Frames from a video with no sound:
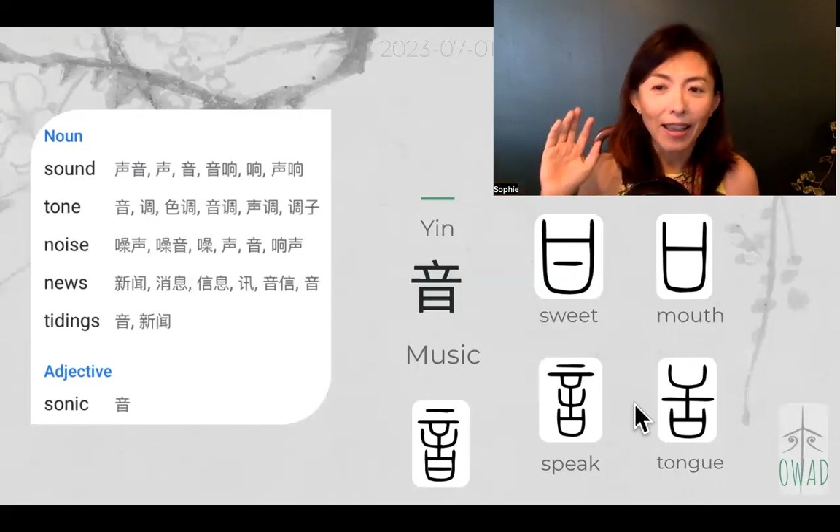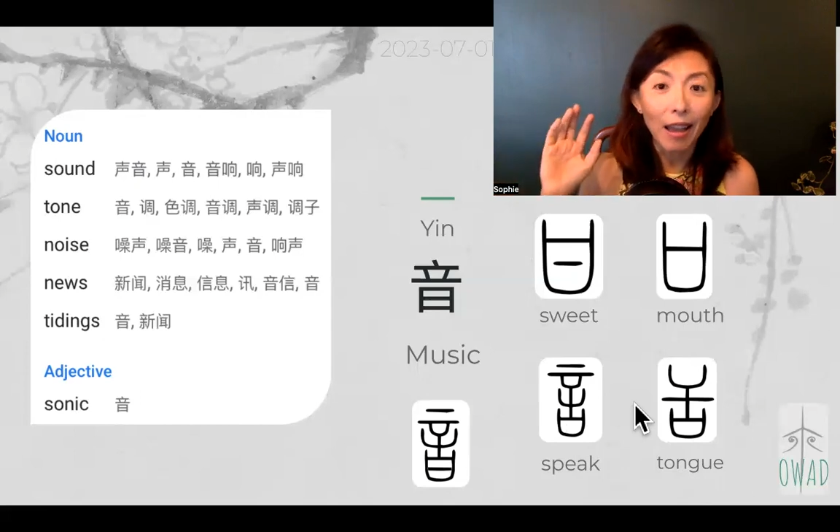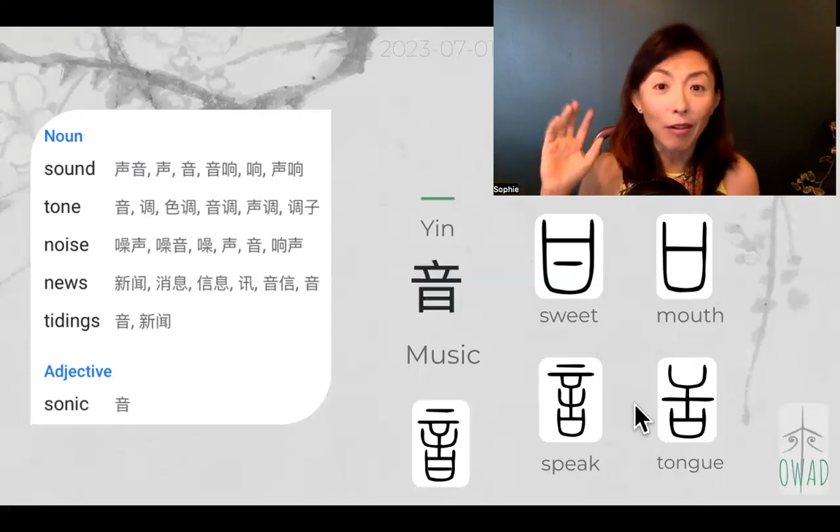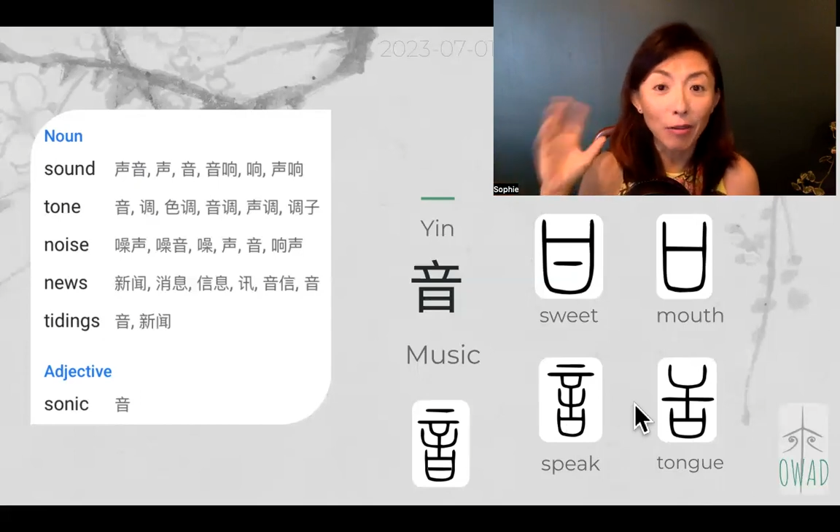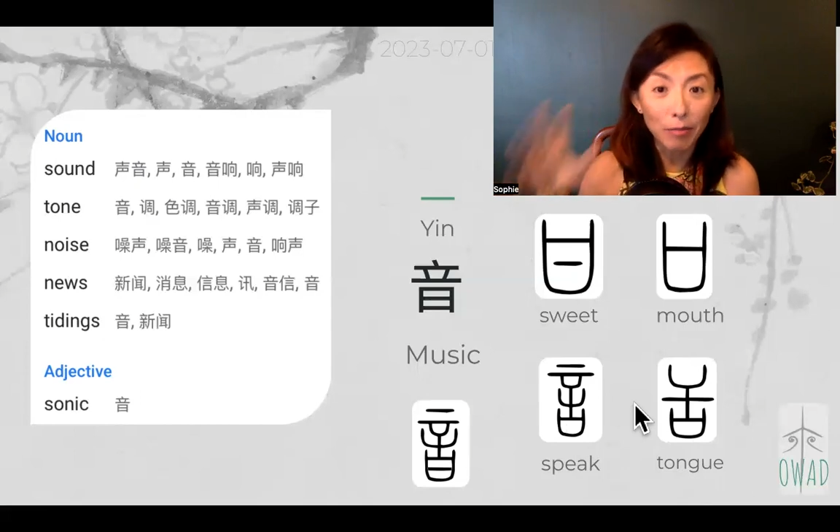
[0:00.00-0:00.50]

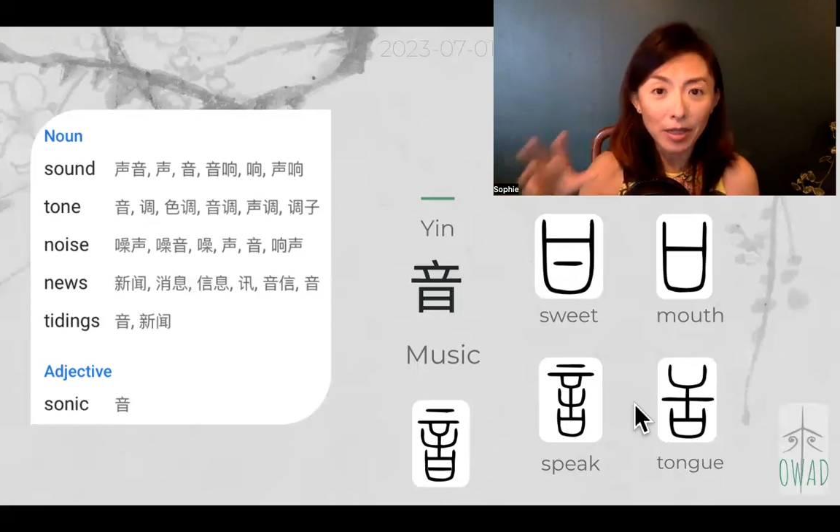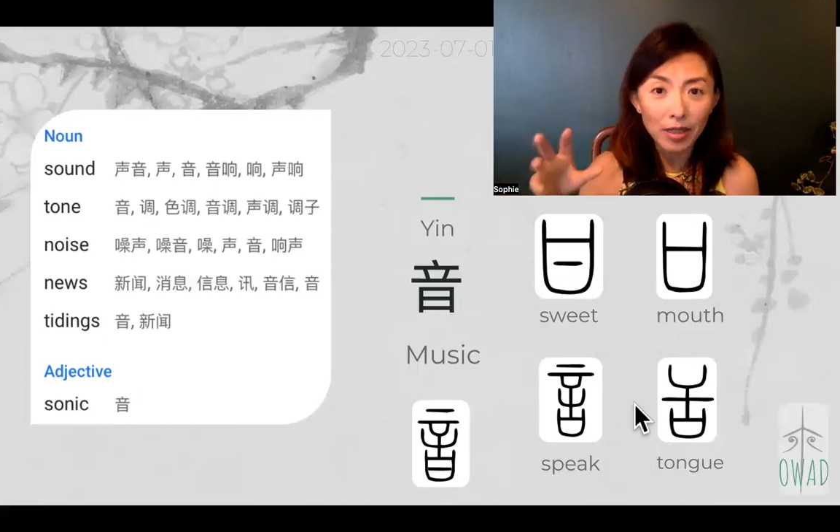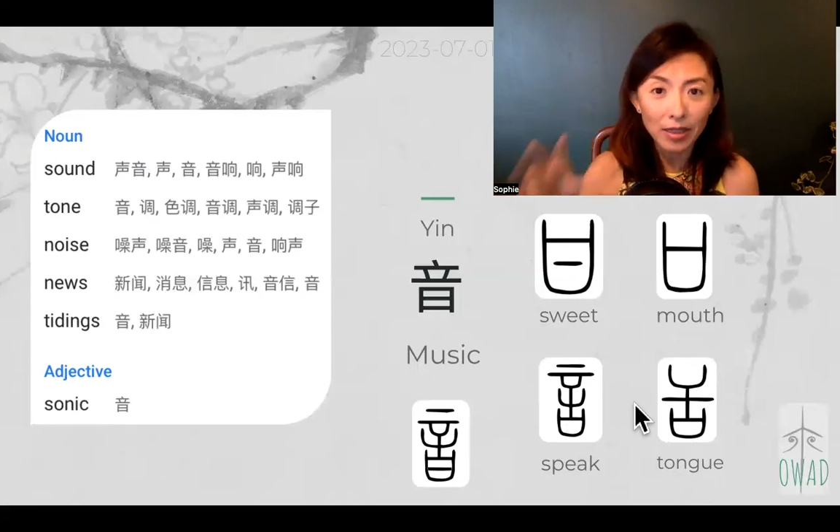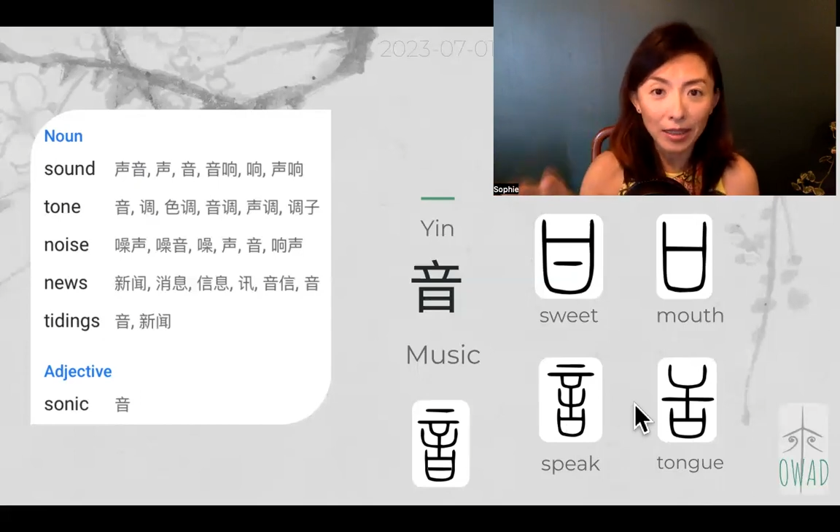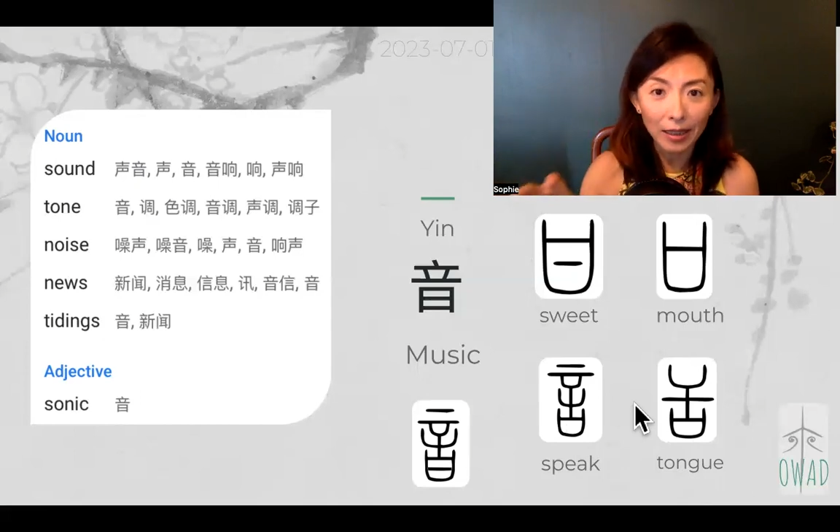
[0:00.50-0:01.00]
our
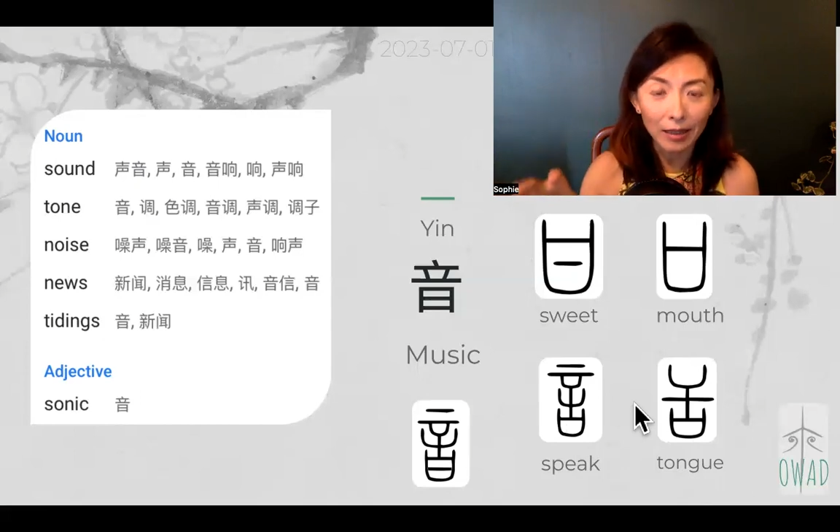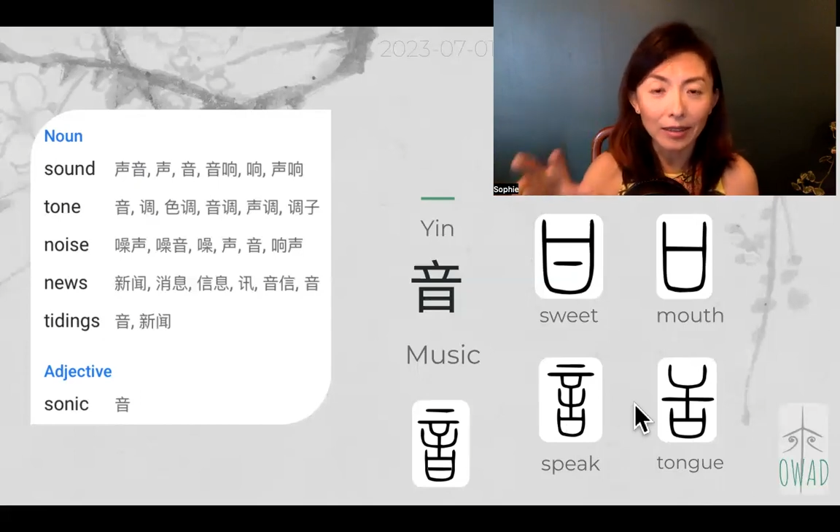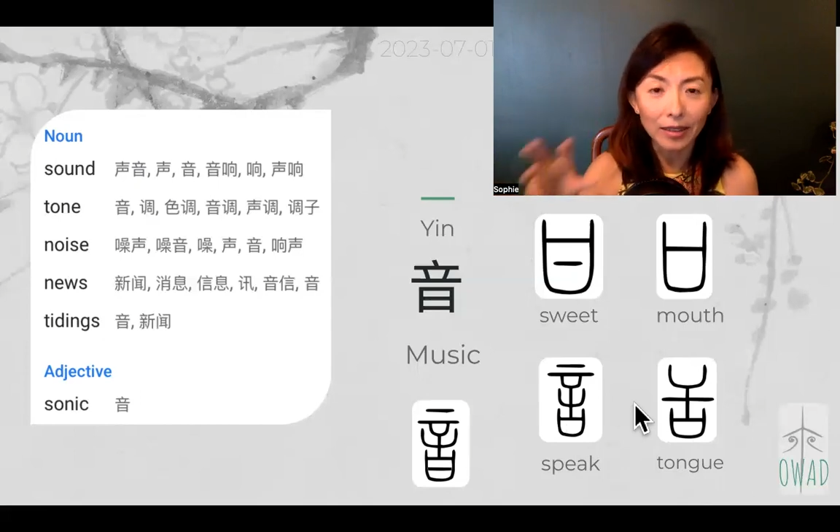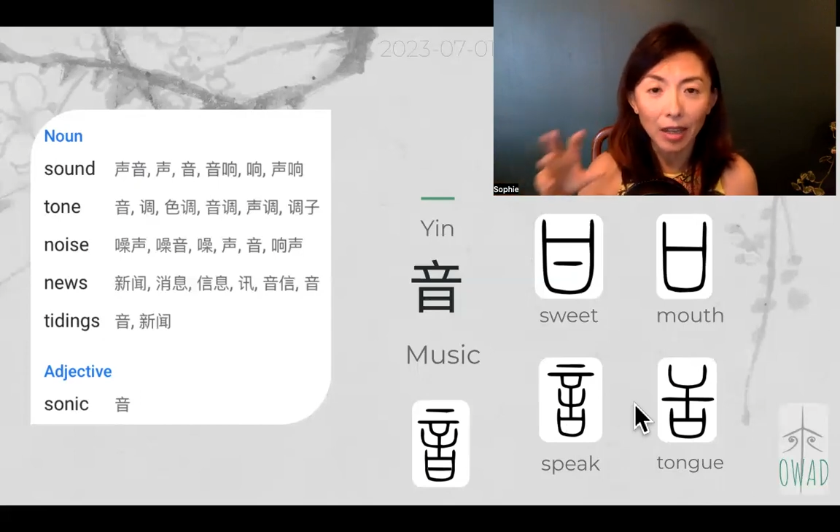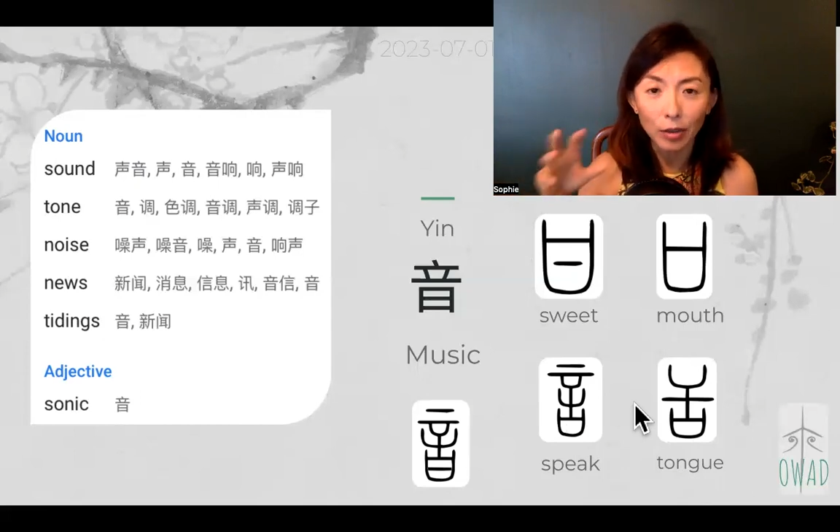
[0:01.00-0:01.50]
mission here
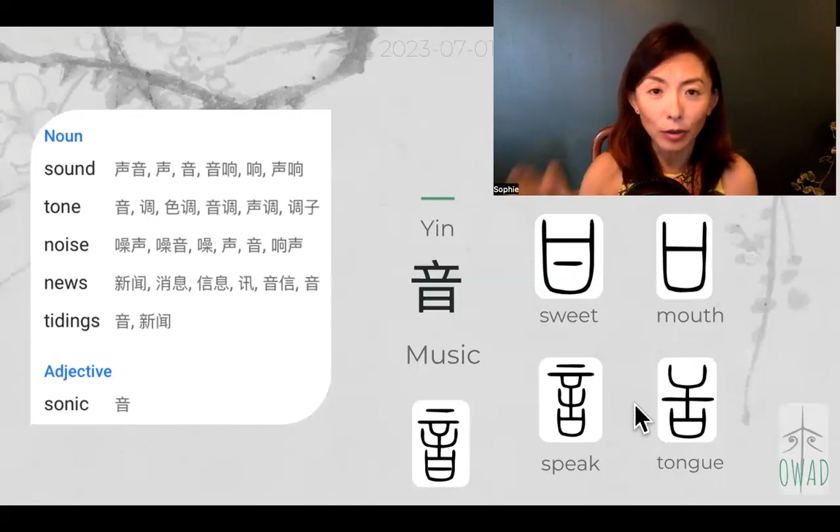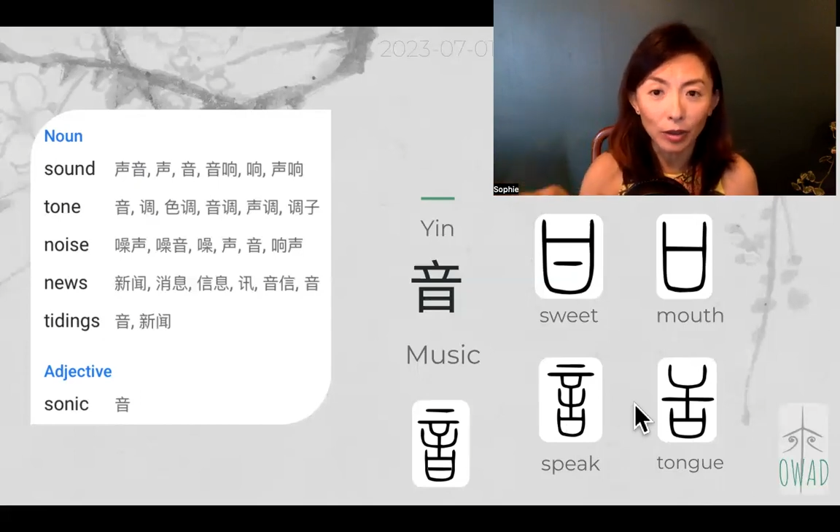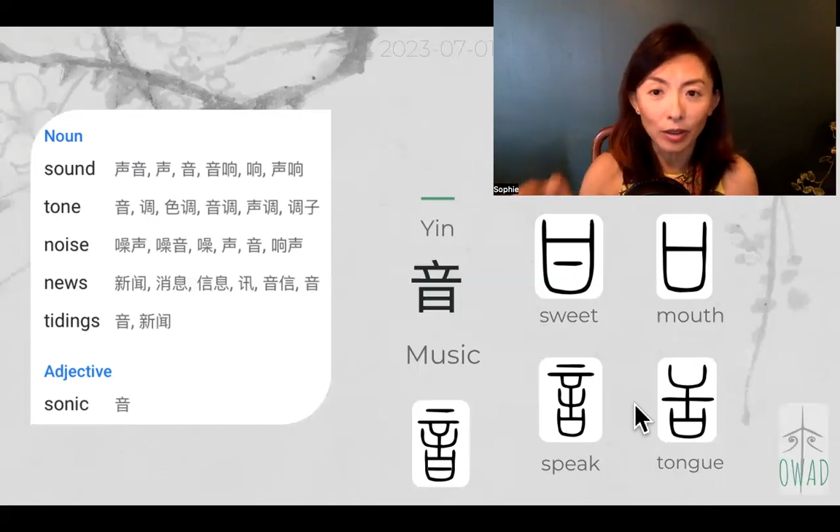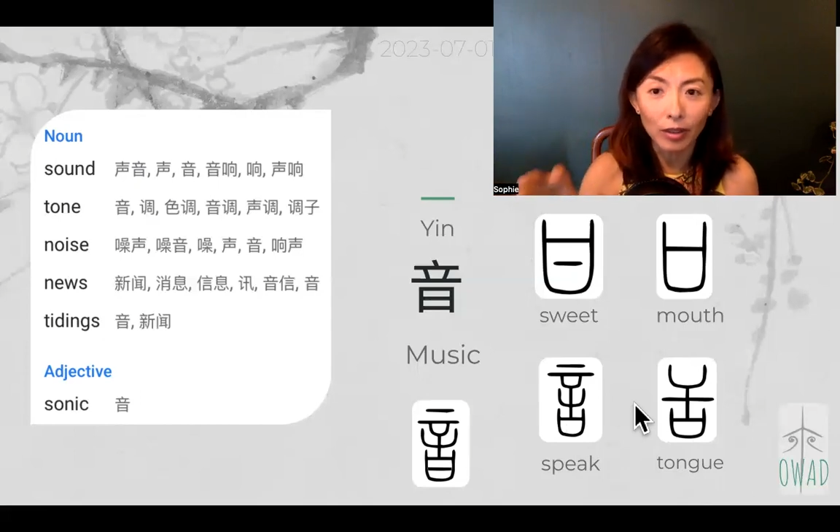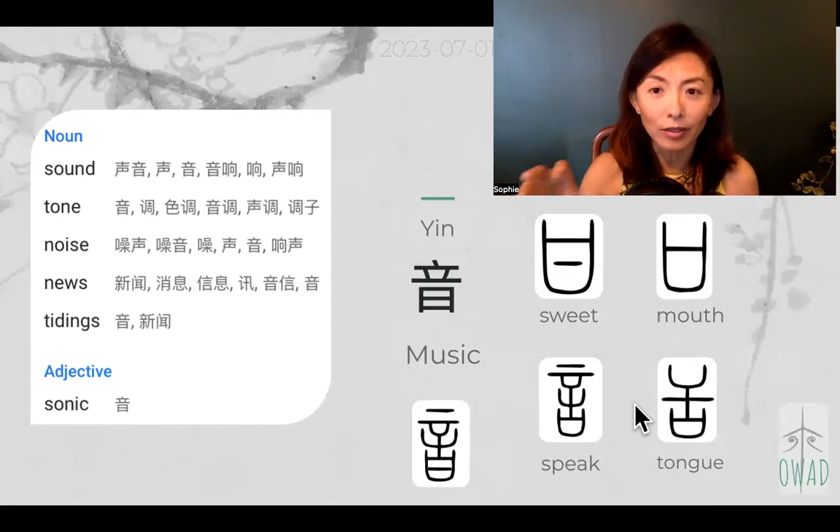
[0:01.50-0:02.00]
is not to
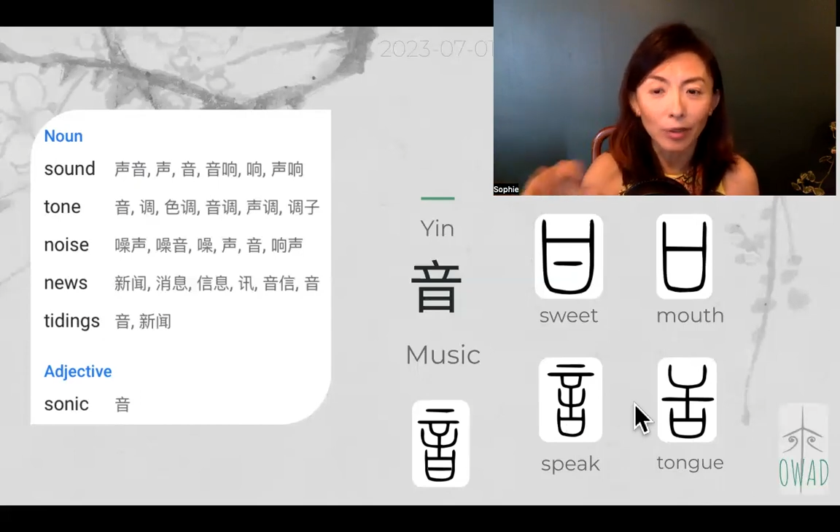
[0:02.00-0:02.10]
learn